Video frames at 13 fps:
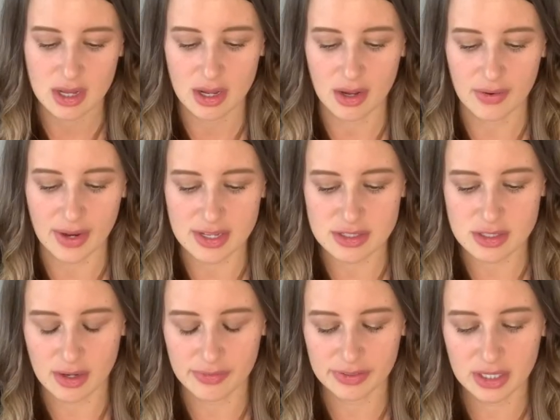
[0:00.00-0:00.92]
Okay,
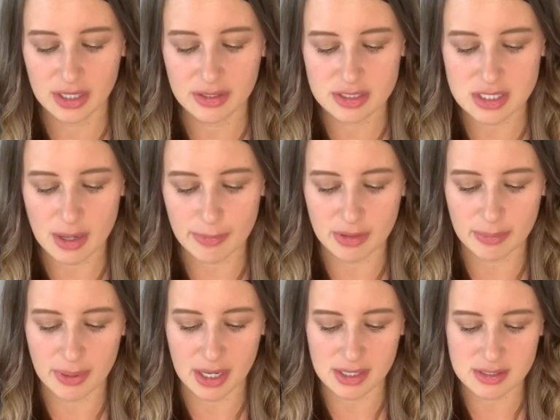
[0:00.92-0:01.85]
so if here are the top of the
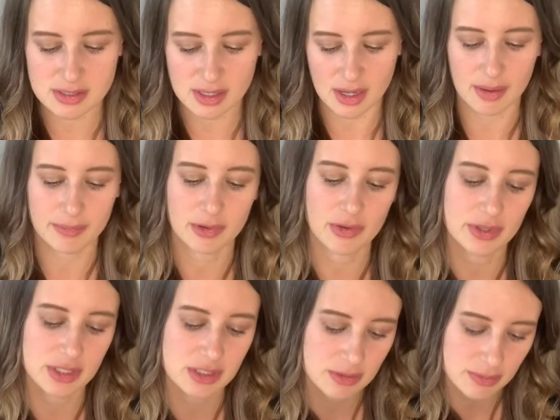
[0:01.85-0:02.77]
paws, I'm
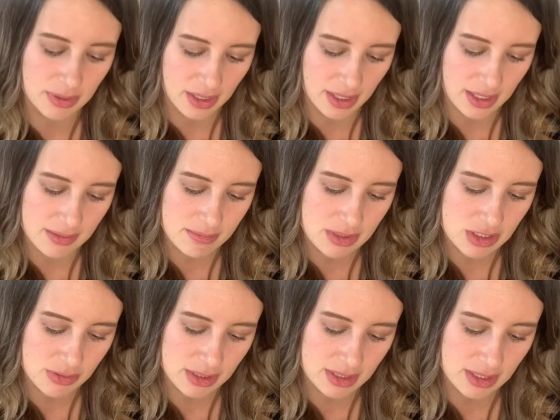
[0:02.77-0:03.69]
going to put it in
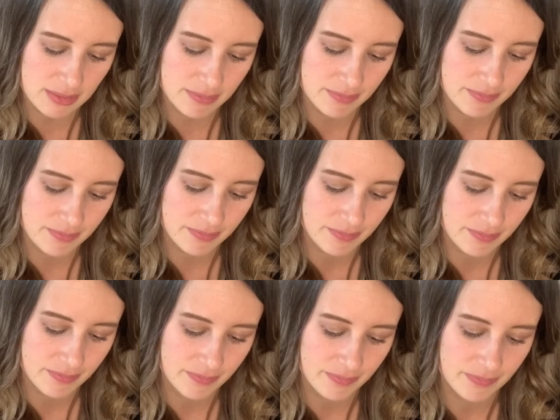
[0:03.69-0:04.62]
between them,
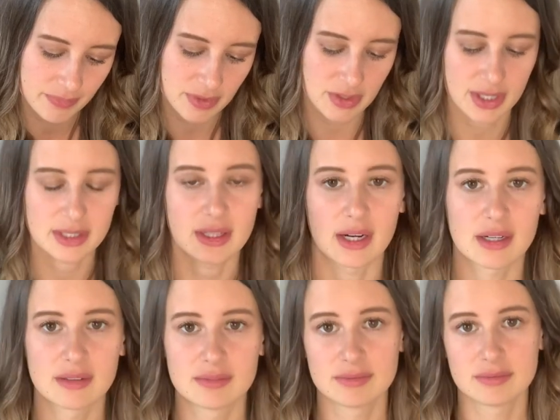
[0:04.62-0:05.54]
right there.
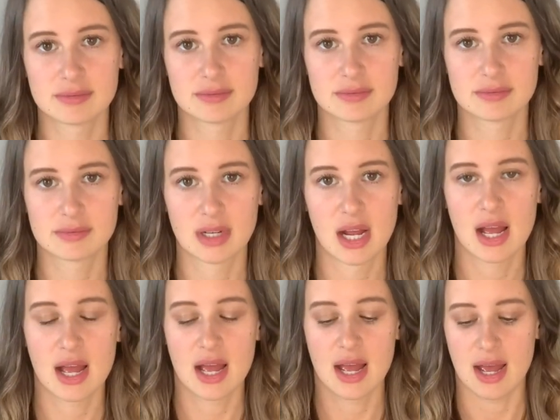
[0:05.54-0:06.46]

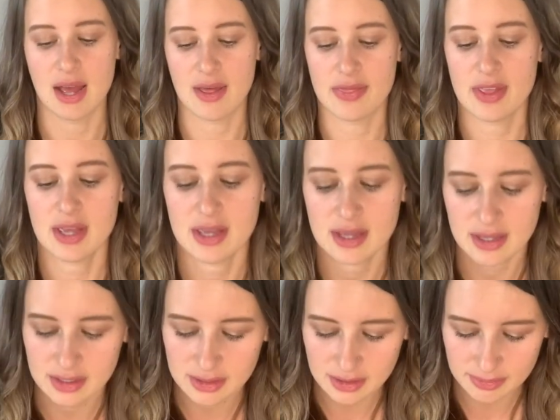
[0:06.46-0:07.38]
And
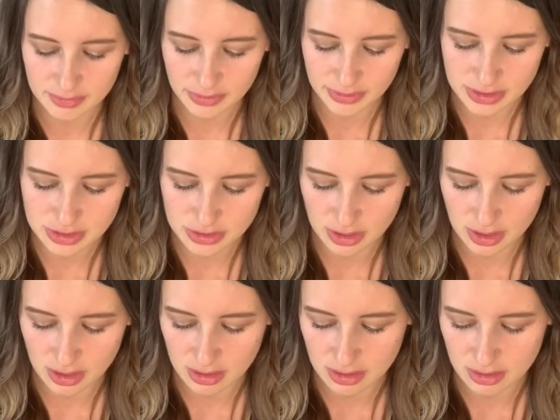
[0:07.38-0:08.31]
then I'm going to draw
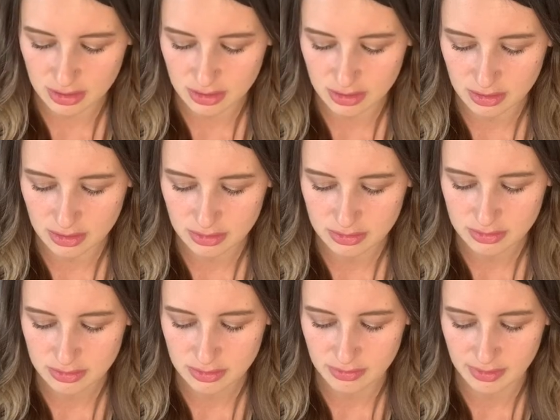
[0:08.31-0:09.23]
all
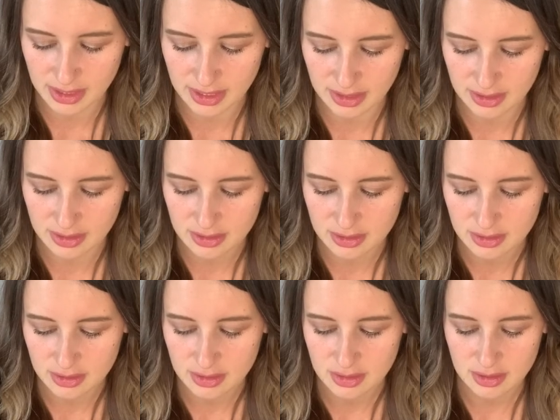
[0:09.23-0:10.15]
the way
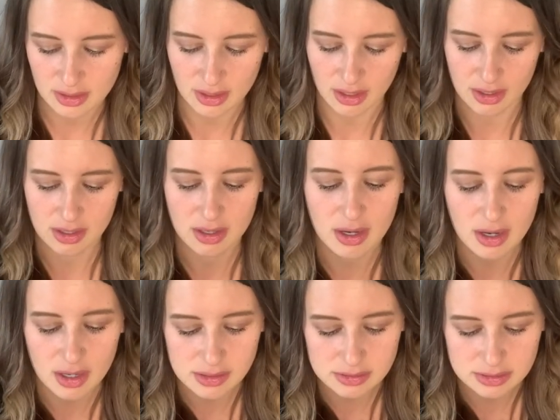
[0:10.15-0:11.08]

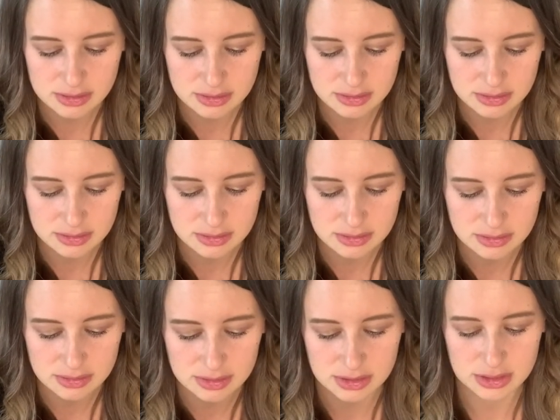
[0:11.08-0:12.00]
across
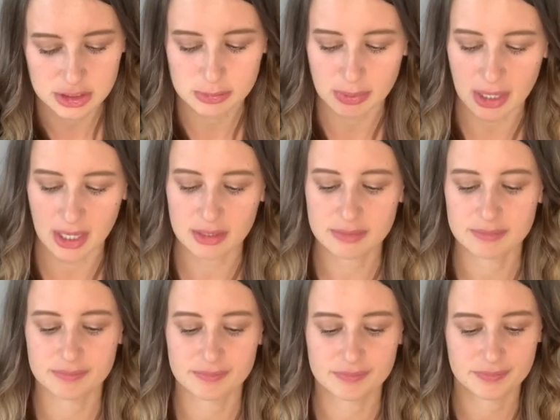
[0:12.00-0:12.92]
each paw
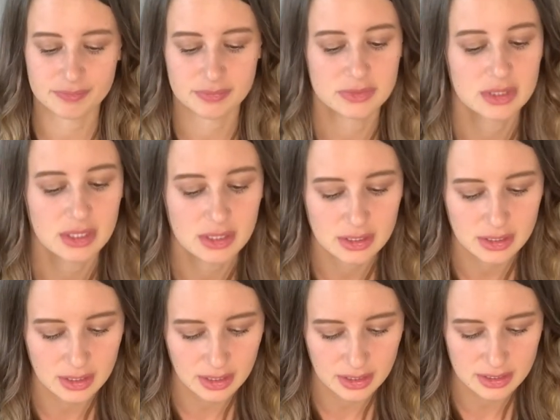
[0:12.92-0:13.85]

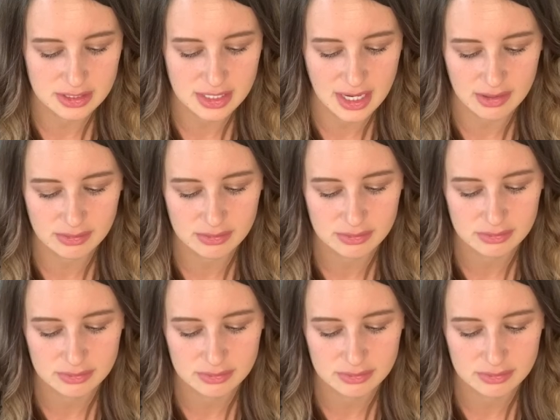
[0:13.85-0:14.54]
and down.